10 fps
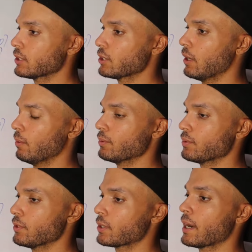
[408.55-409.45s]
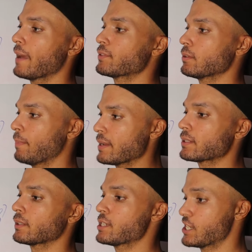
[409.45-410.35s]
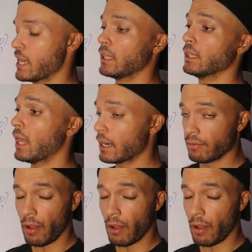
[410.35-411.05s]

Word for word: you know, you're going to have to basically sell a lot